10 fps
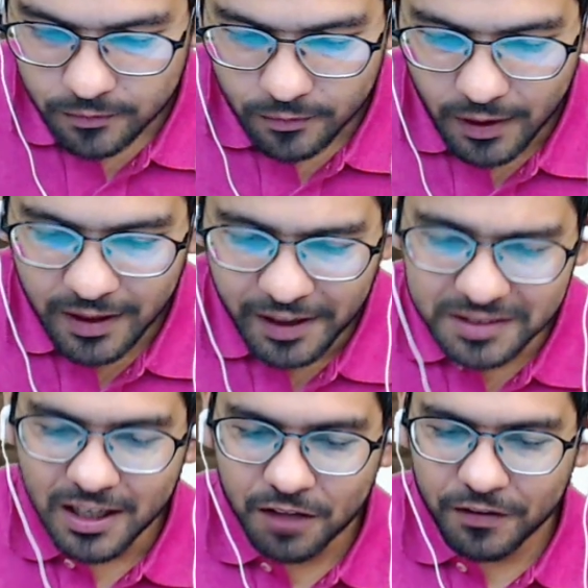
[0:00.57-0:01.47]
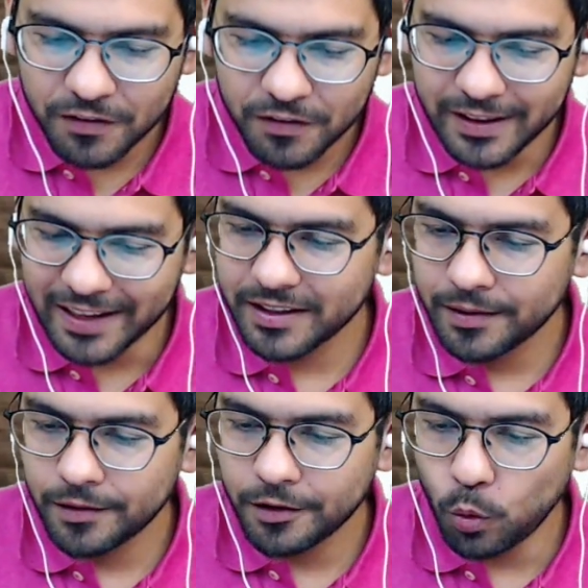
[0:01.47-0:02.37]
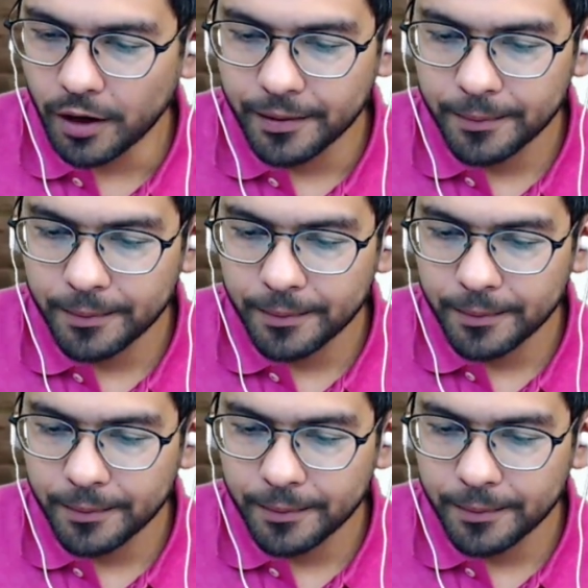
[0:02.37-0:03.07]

Let us start with SA 200.